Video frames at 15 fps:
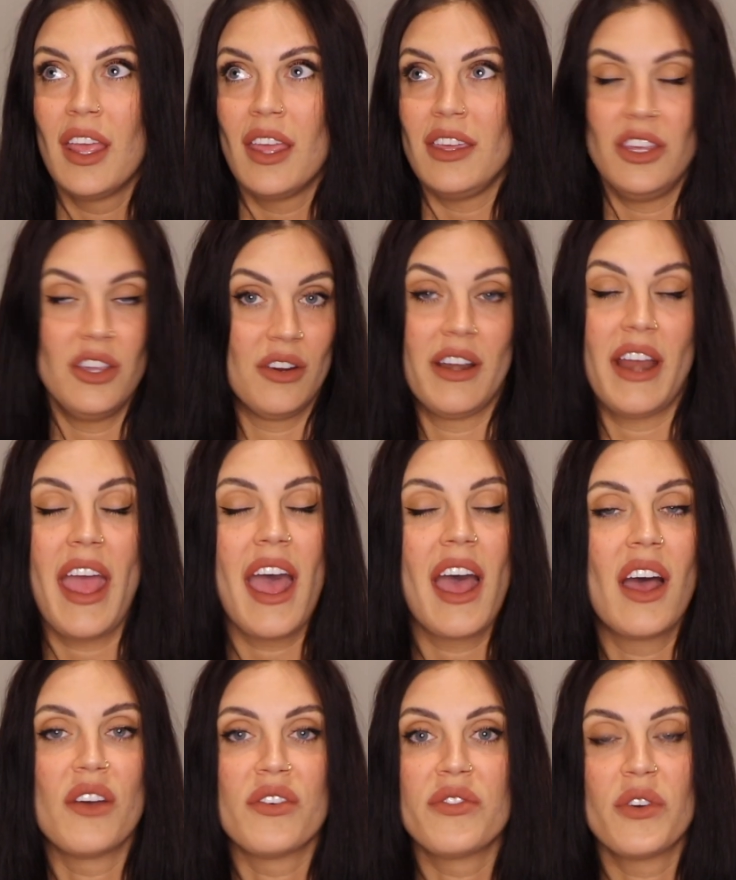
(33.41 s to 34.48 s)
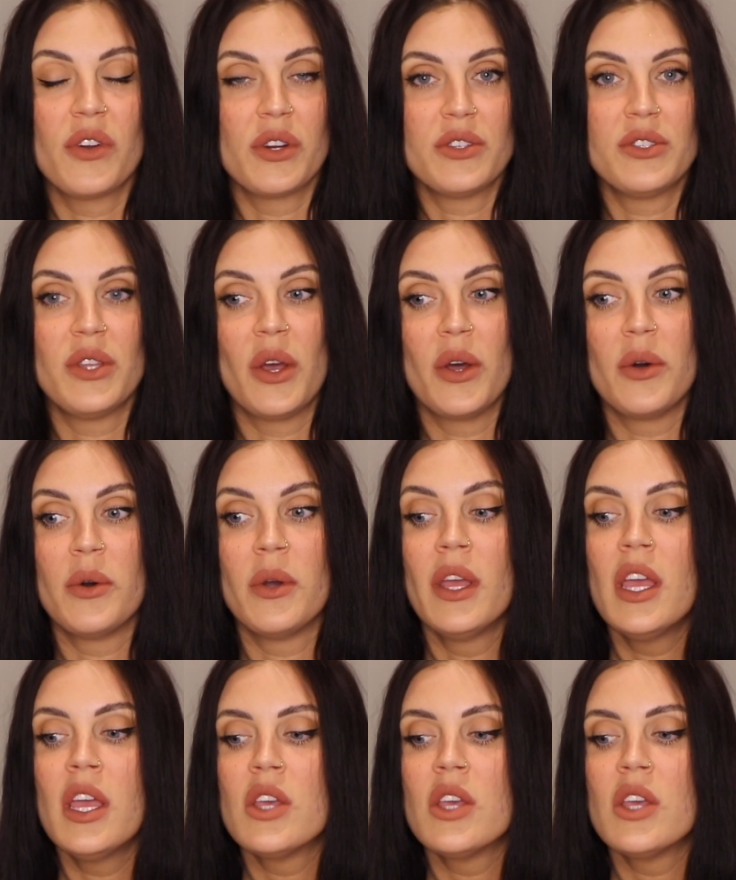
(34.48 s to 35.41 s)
year and a half or so.